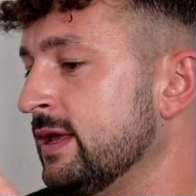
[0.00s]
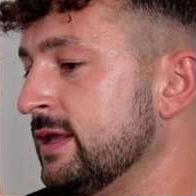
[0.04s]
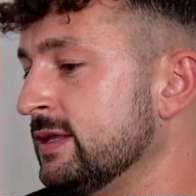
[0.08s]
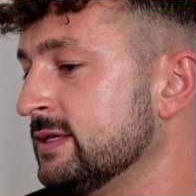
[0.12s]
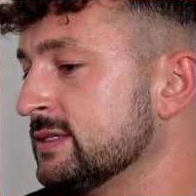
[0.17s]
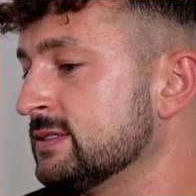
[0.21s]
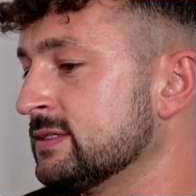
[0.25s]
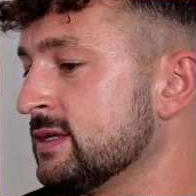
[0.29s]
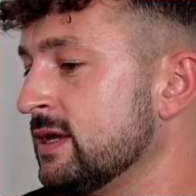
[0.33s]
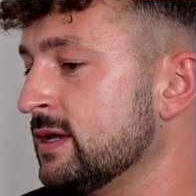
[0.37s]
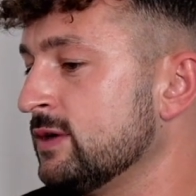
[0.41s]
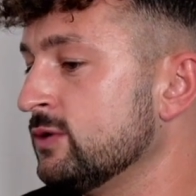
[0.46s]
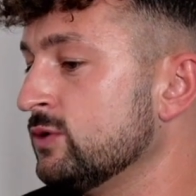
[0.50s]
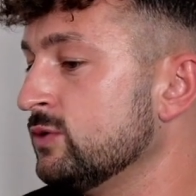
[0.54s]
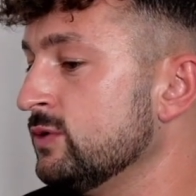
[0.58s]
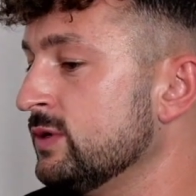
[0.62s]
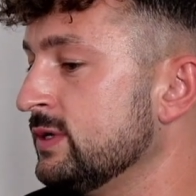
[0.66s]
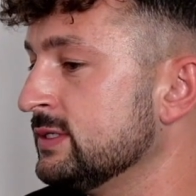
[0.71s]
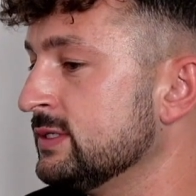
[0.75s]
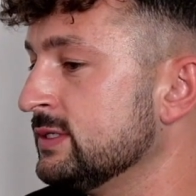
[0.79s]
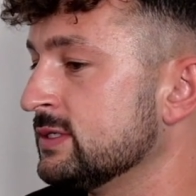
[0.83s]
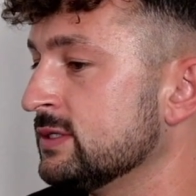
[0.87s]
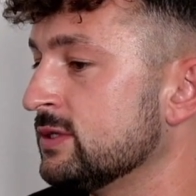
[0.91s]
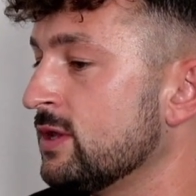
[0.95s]
his son, who
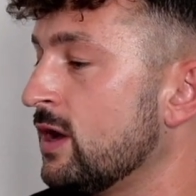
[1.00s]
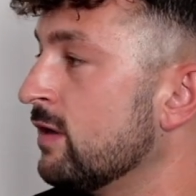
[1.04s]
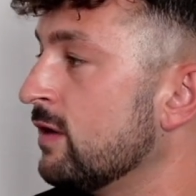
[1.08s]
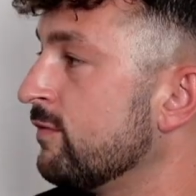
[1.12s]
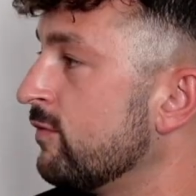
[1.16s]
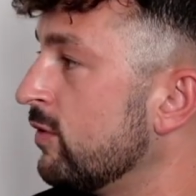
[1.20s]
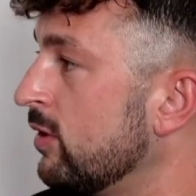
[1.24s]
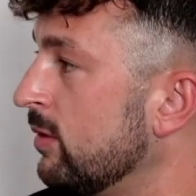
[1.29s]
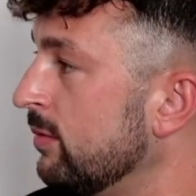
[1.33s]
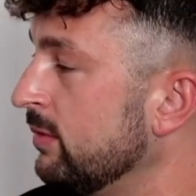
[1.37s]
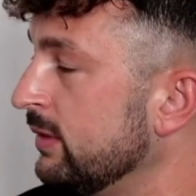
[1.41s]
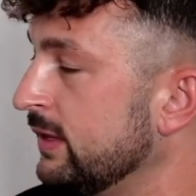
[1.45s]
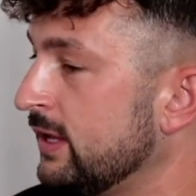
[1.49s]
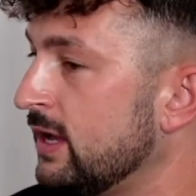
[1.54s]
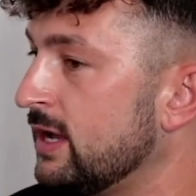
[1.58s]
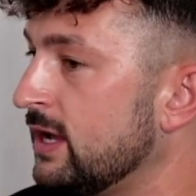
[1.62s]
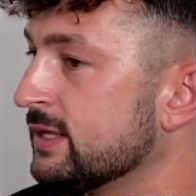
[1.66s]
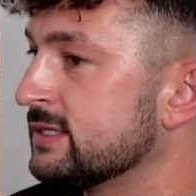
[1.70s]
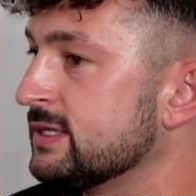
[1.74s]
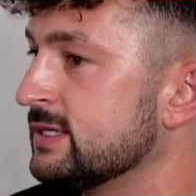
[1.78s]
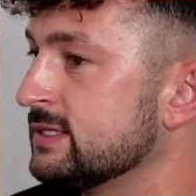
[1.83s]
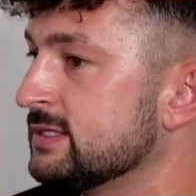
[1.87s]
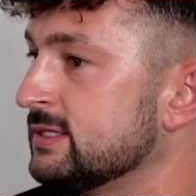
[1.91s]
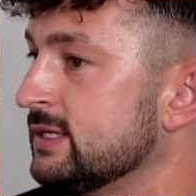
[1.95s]
is non-verbally
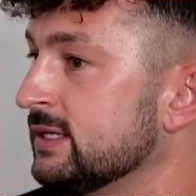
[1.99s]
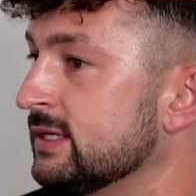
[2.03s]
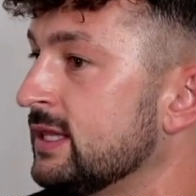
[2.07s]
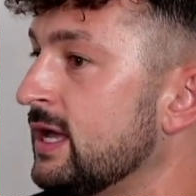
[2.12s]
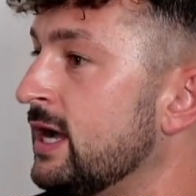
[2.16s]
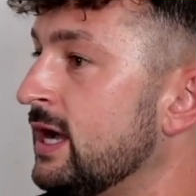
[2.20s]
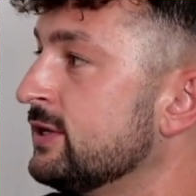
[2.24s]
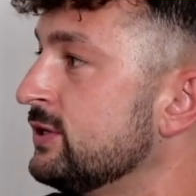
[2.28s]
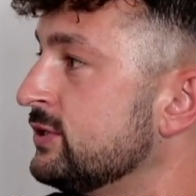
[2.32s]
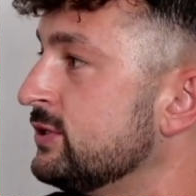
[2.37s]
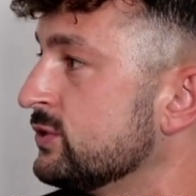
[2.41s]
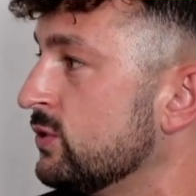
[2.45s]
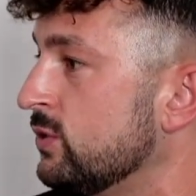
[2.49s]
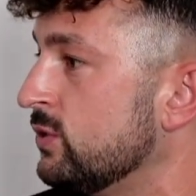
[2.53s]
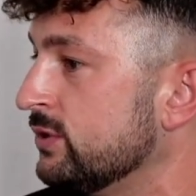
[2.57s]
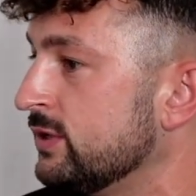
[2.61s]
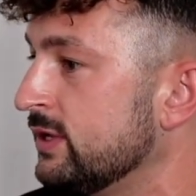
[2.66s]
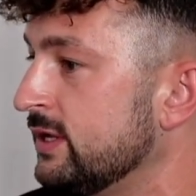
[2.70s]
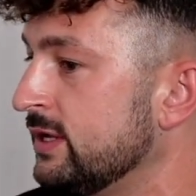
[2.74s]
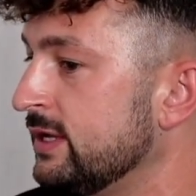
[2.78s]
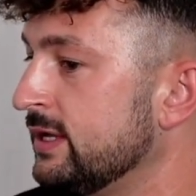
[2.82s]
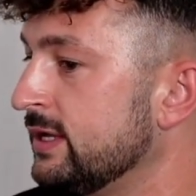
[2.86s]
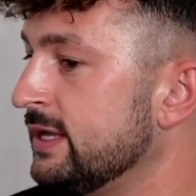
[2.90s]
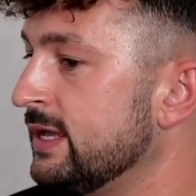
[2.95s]
autistic, 9 years old,
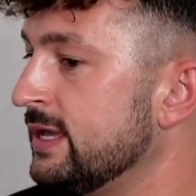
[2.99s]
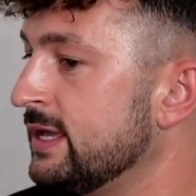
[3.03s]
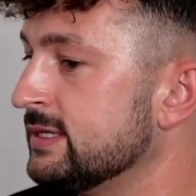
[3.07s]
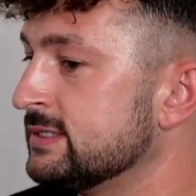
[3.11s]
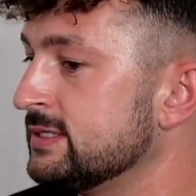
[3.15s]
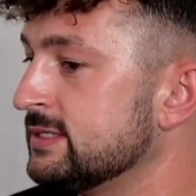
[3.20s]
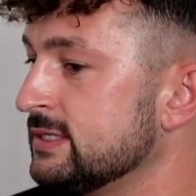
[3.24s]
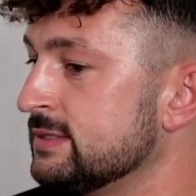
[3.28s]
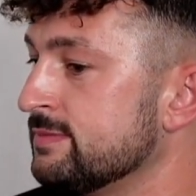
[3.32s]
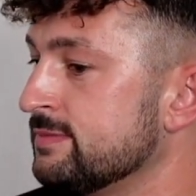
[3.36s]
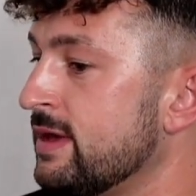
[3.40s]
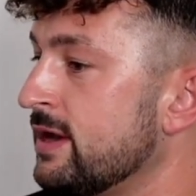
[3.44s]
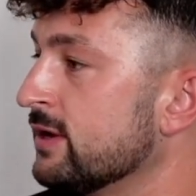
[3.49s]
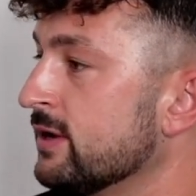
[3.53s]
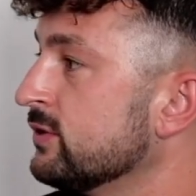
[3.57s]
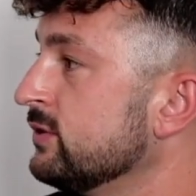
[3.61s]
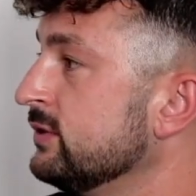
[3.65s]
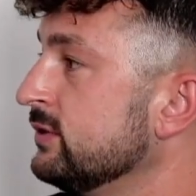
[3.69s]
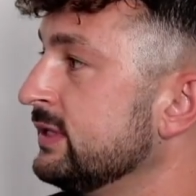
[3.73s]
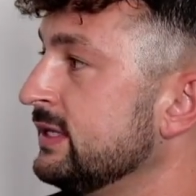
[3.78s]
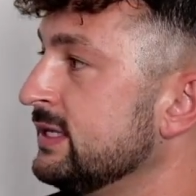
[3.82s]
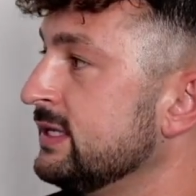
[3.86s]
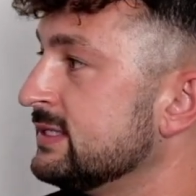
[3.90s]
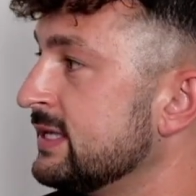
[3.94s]
has his medical
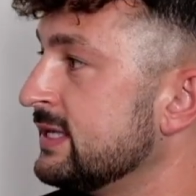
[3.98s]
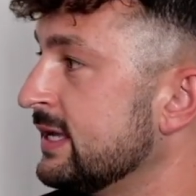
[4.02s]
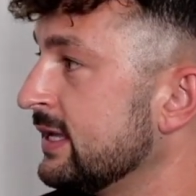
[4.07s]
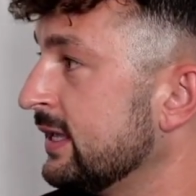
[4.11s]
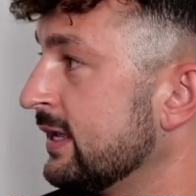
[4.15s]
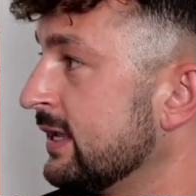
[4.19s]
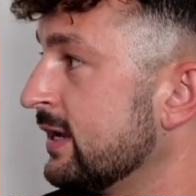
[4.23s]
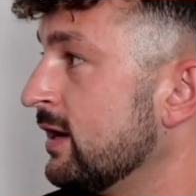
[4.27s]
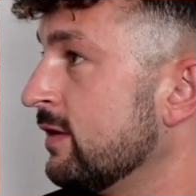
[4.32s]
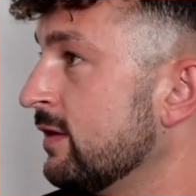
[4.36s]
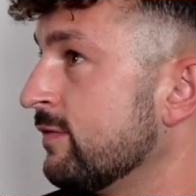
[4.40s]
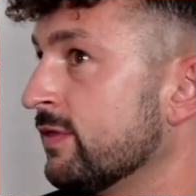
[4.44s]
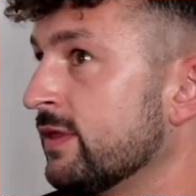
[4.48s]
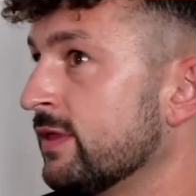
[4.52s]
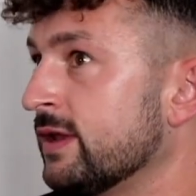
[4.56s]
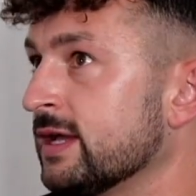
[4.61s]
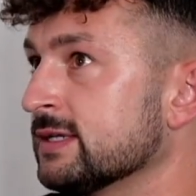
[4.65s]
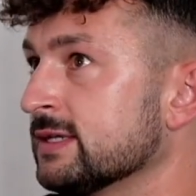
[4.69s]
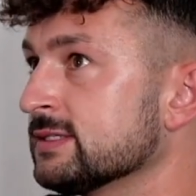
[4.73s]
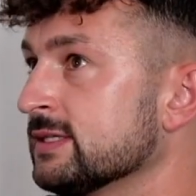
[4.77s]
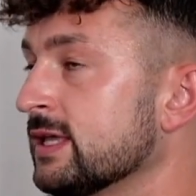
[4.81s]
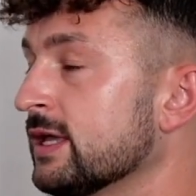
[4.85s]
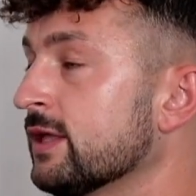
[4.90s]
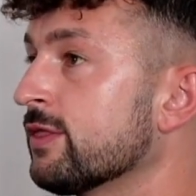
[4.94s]
needs taken care of for the
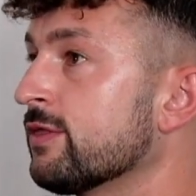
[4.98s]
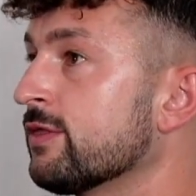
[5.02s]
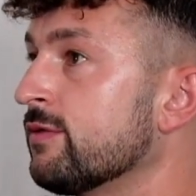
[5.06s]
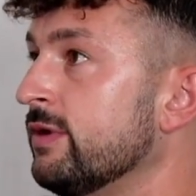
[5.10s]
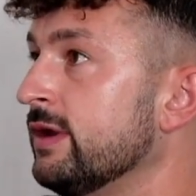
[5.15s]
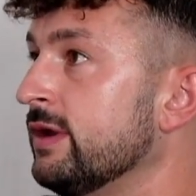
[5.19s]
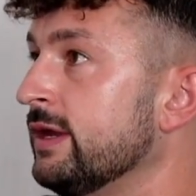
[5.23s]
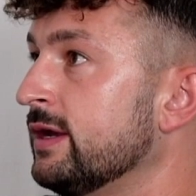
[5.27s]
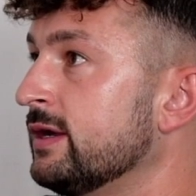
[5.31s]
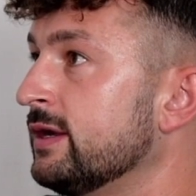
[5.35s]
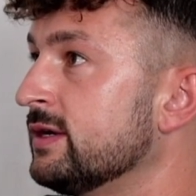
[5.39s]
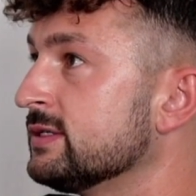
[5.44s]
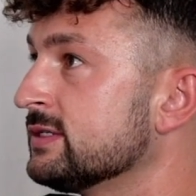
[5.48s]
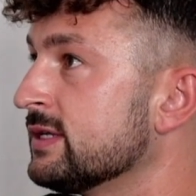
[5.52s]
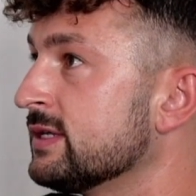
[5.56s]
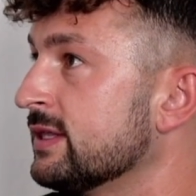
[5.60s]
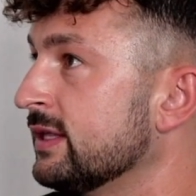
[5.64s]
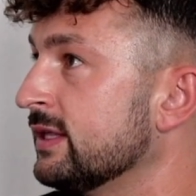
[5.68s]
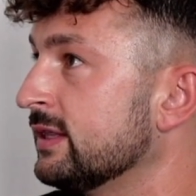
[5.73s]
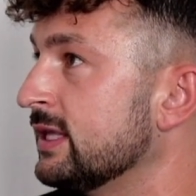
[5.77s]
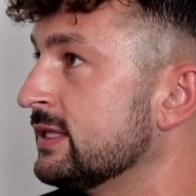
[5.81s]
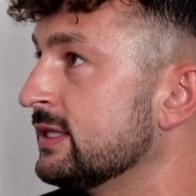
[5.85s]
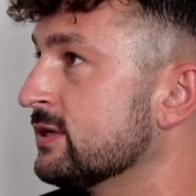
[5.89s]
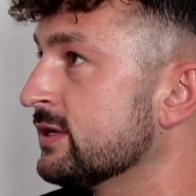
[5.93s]
next like 3 years. I think
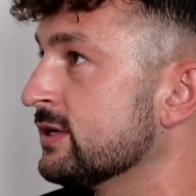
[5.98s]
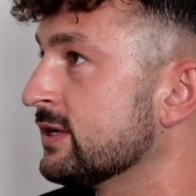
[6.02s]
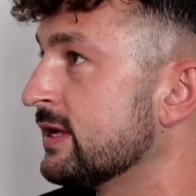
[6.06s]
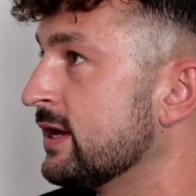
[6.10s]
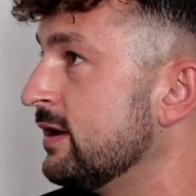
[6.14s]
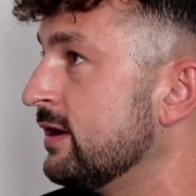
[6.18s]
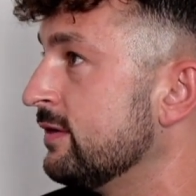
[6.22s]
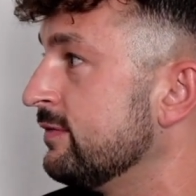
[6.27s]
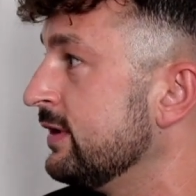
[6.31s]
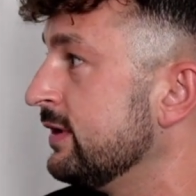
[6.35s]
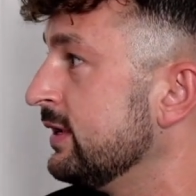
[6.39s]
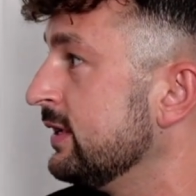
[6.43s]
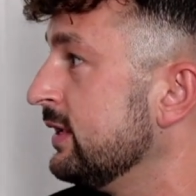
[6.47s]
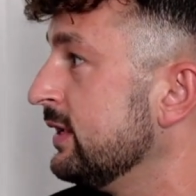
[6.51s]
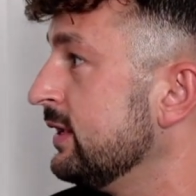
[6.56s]
they took care of it.